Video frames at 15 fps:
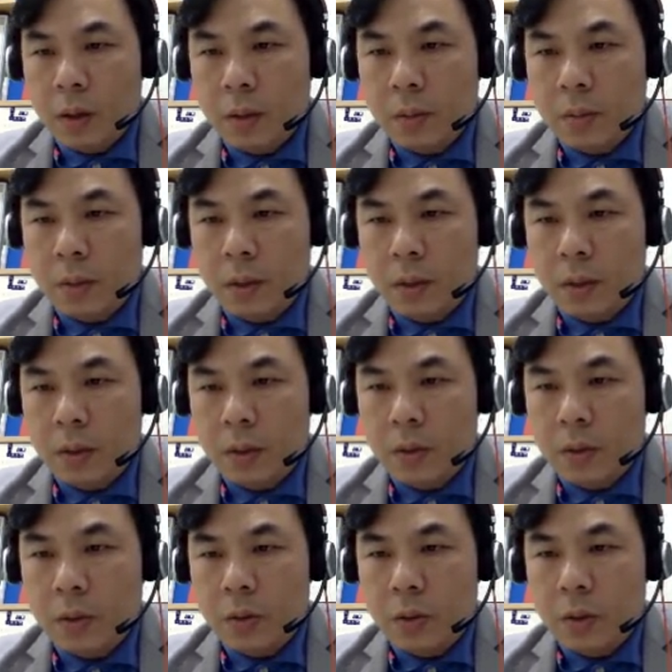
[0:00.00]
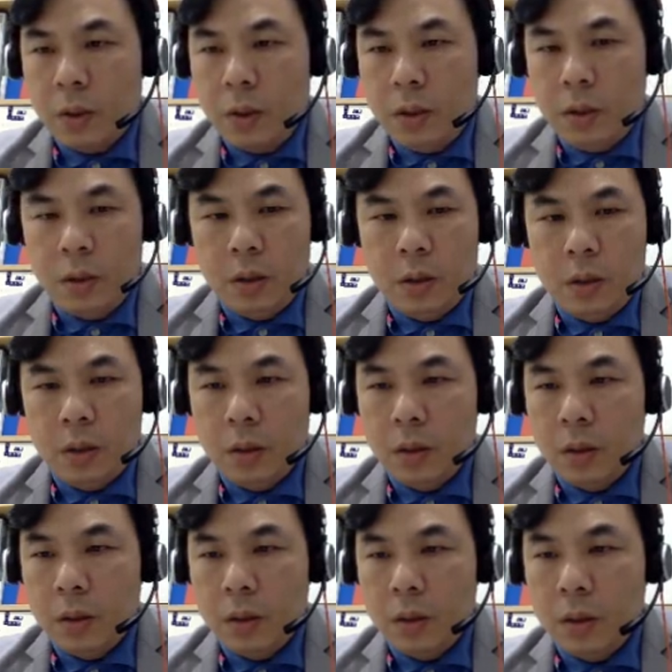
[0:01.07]
plus 3,
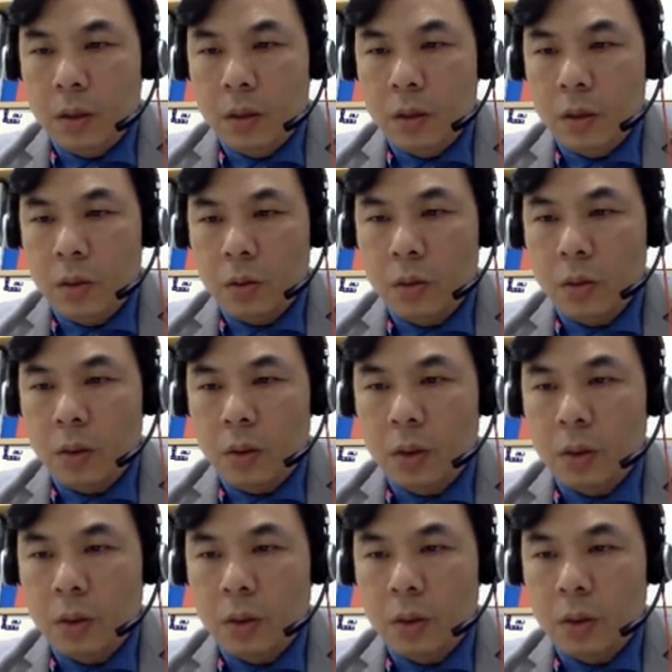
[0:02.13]
3.